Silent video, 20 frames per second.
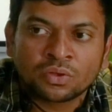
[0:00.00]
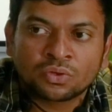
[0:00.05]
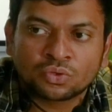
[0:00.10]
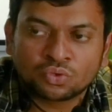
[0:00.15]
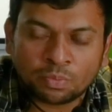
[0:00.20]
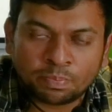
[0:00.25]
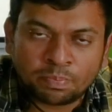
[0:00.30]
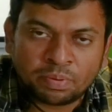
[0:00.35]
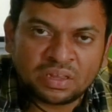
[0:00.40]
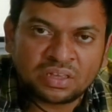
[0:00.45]

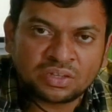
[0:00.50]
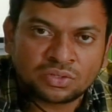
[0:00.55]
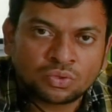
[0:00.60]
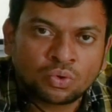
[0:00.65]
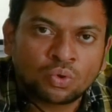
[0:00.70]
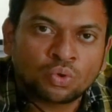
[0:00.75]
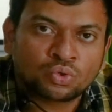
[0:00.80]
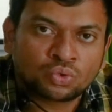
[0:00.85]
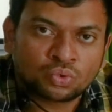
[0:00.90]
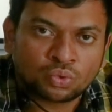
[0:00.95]
So please
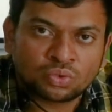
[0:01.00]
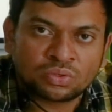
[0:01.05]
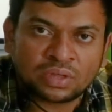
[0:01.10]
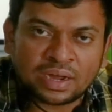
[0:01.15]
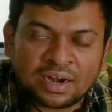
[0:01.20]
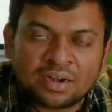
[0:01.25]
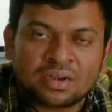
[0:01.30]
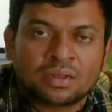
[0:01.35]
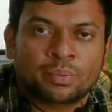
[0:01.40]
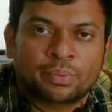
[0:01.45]
go through
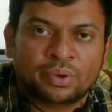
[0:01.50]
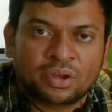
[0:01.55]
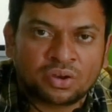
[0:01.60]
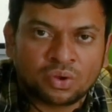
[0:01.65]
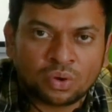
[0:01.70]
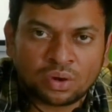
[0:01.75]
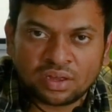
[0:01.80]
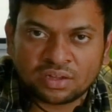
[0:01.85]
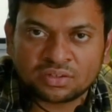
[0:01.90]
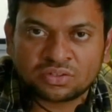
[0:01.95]
that
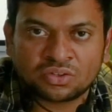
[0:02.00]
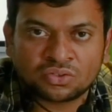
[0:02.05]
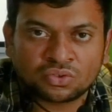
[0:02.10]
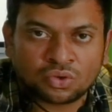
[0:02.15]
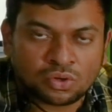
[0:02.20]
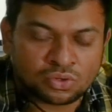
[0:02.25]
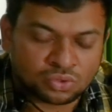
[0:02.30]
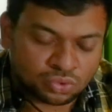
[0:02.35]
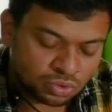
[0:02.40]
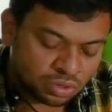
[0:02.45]
video lectures
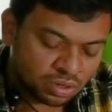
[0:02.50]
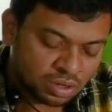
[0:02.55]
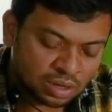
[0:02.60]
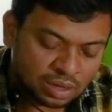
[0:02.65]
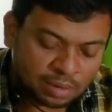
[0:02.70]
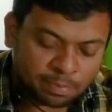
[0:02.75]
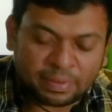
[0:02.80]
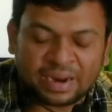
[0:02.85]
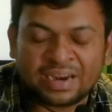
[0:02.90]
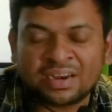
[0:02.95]
also.
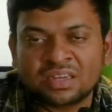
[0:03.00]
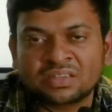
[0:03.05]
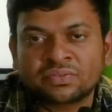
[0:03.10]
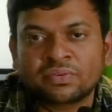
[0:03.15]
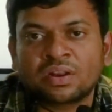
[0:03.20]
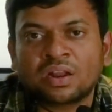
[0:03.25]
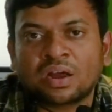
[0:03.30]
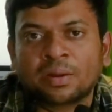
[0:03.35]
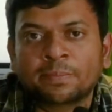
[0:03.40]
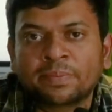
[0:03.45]
Might as
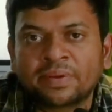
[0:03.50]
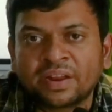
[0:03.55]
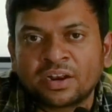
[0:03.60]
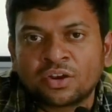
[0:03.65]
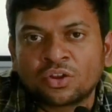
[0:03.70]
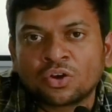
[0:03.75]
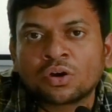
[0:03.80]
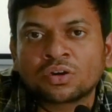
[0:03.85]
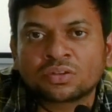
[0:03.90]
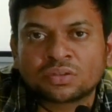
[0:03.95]
well update
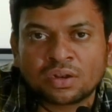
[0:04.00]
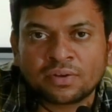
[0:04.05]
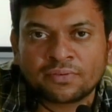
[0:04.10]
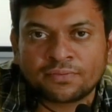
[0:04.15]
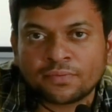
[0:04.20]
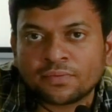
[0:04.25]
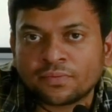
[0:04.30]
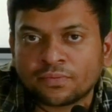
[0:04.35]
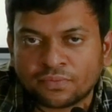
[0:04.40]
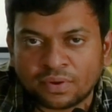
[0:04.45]
yourself
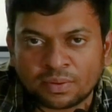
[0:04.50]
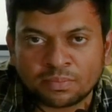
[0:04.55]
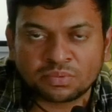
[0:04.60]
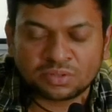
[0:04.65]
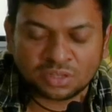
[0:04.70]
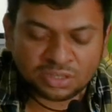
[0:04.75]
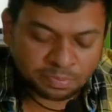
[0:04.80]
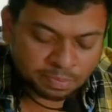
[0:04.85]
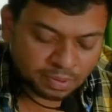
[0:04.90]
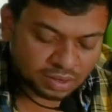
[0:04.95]
from
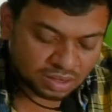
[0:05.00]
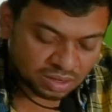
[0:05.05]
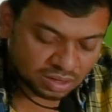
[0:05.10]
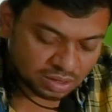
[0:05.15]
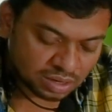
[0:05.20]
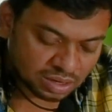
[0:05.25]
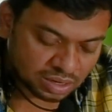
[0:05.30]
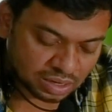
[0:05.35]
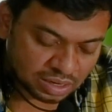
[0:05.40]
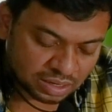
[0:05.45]
this
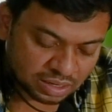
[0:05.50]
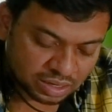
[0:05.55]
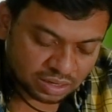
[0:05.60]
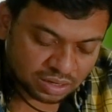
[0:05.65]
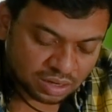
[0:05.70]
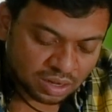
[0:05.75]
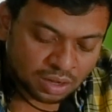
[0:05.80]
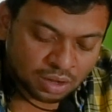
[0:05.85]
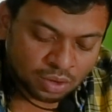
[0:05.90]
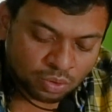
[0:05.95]
particular content.
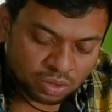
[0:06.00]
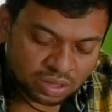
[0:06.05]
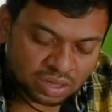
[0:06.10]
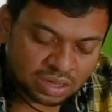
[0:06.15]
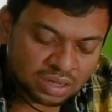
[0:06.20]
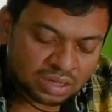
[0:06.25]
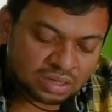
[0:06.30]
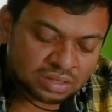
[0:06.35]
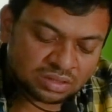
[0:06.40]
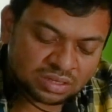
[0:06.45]
Okay,
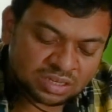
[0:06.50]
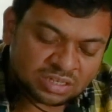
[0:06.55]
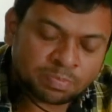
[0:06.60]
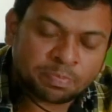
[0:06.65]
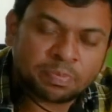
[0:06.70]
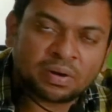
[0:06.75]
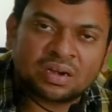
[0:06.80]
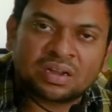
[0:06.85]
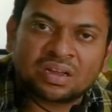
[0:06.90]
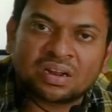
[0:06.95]
this
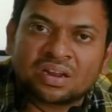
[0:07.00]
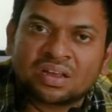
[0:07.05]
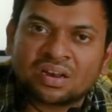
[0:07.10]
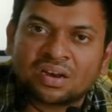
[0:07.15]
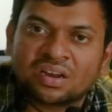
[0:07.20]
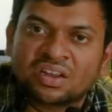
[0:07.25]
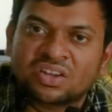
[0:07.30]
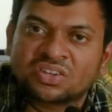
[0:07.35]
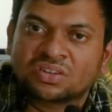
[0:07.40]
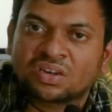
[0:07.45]
particular
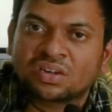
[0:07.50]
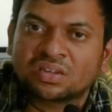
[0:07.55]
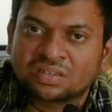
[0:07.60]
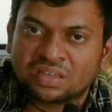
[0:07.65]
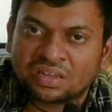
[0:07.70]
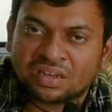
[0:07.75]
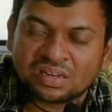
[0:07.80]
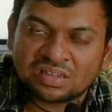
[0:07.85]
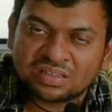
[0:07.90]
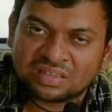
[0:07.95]
national
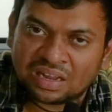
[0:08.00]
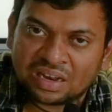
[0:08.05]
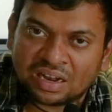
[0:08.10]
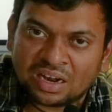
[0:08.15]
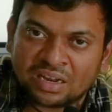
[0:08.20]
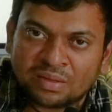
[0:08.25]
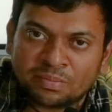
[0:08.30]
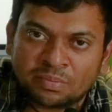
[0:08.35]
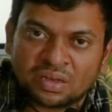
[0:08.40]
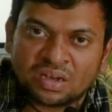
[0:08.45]
sickle cell
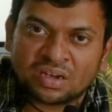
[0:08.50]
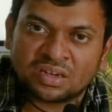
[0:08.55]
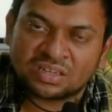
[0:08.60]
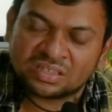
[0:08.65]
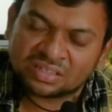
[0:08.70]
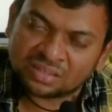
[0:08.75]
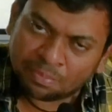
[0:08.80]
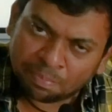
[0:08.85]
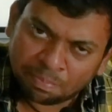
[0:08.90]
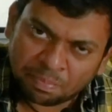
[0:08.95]
anemia
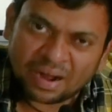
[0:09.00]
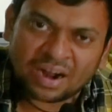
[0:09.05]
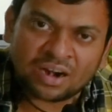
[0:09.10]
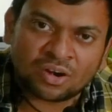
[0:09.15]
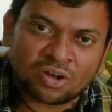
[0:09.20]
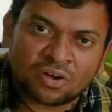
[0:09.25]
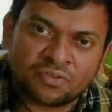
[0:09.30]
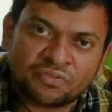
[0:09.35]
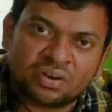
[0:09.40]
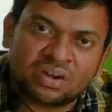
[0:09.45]
is a part
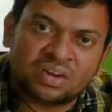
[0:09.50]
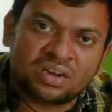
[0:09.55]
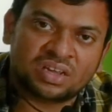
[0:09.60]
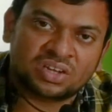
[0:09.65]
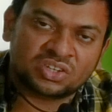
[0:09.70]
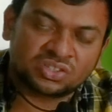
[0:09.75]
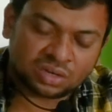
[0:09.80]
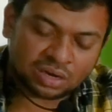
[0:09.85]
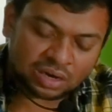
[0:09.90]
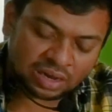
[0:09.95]
of a
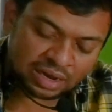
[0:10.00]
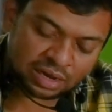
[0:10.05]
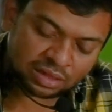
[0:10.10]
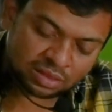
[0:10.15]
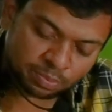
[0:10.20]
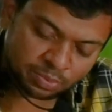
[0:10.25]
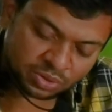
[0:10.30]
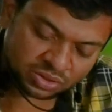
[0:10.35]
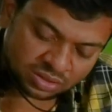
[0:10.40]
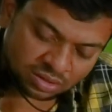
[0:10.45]
national health
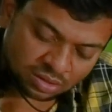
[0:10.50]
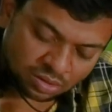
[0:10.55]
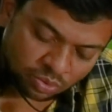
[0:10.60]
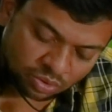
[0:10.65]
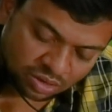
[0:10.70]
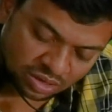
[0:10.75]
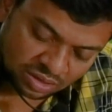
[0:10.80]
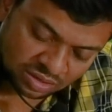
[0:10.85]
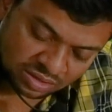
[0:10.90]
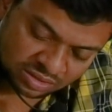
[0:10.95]
mission.
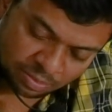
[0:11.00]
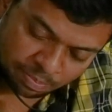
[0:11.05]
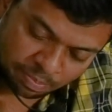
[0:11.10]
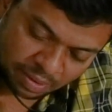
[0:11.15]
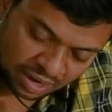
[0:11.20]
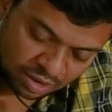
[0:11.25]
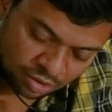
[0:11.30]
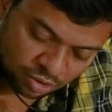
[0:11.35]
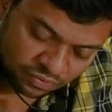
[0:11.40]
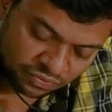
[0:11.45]
Okay, it is a
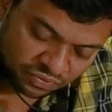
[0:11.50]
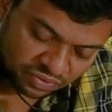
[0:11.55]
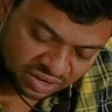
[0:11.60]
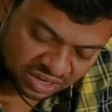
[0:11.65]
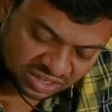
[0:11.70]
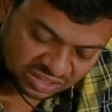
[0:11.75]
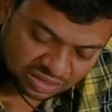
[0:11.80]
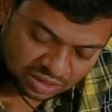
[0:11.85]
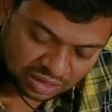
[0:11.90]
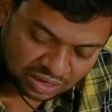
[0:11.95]
part of
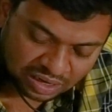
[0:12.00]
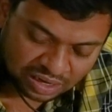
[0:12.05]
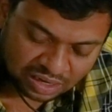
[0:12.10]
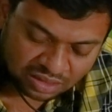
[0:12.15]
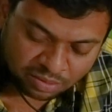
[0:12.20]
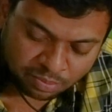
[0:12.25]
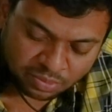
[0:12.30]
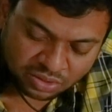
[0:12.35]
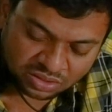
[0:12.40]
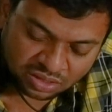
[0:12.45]
national health
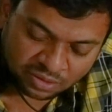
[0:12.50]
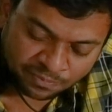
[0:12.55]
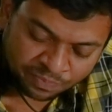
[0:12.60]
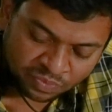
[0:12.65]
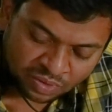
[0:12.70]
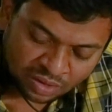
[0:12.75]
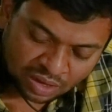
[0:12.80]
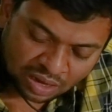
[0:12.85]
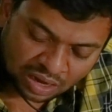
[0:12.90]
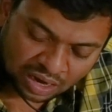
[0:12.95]
mission
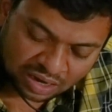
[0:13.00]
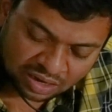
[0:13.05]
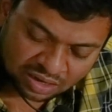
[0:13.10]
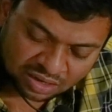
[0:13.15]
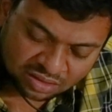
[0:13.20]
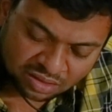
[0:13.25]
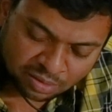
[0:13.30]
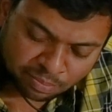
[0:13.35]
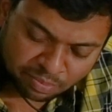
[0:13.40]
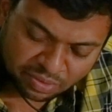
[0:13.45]
under
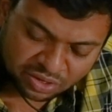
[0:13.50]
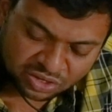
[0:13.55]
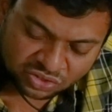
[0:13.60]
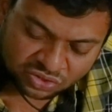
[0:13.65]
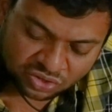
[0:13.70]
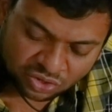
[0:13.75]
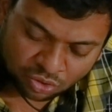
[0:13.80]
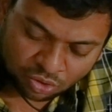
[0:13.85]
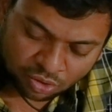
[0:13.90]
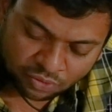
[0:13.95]
the
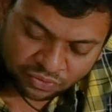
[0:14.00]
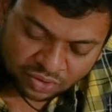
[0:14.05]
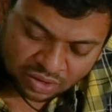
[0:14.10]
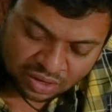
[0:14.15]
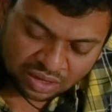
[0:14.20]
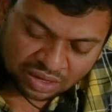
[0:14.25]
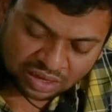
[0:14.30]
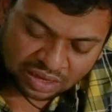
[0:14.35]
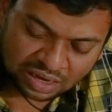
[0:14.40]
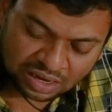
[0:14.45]
Ministry of
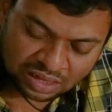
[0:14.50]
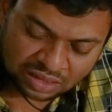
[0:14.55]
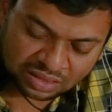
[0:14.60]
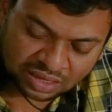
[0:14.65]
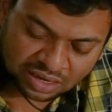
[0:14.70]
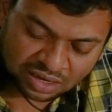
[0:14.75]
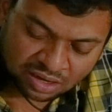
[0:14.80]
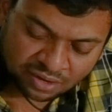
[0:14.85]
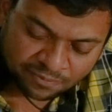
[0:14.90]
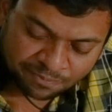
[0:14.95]
Health
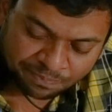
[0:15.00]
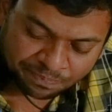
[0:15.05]
and